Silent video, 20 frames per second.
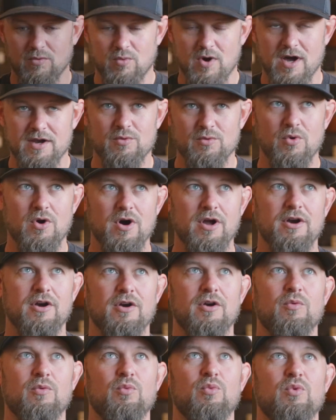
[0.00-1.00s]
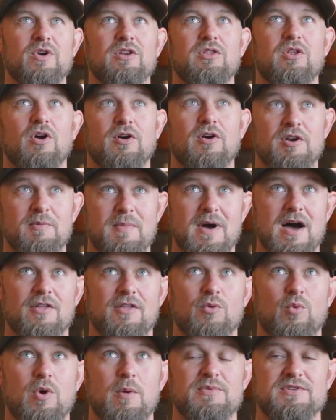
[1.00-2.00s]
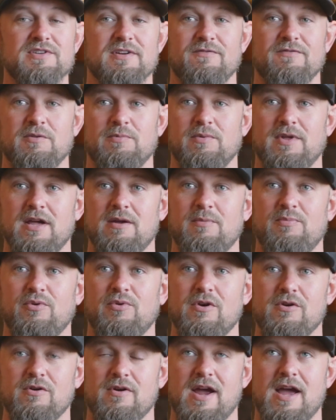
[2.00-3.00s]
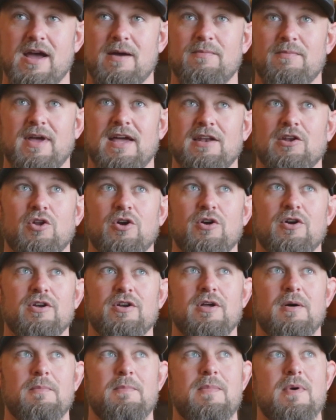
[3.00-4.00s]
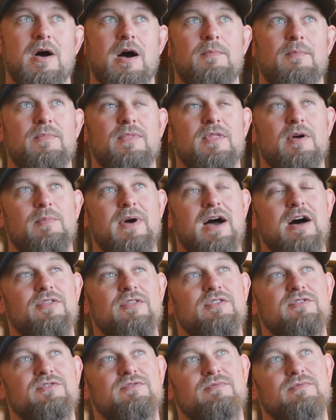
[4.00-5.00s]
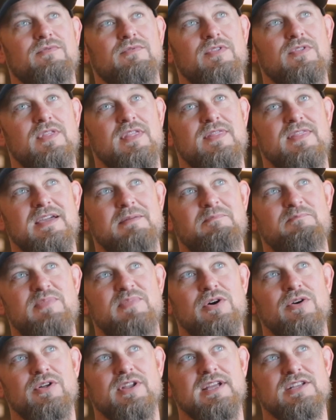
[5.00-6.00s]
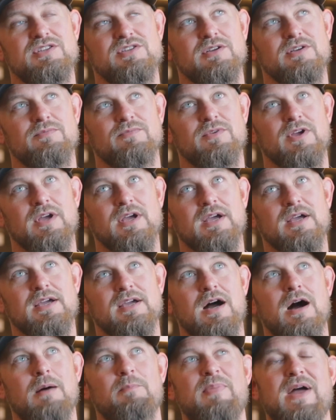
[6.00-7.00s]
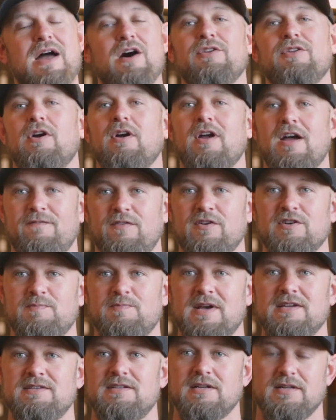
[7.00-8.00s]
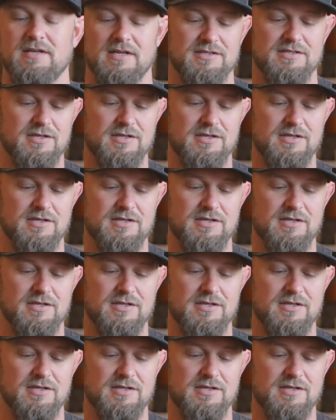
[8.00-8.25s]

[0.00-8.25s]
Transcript: Wine to Water, we learned about the 1% for the Planet program and learned about the ability to compound our efforts basically.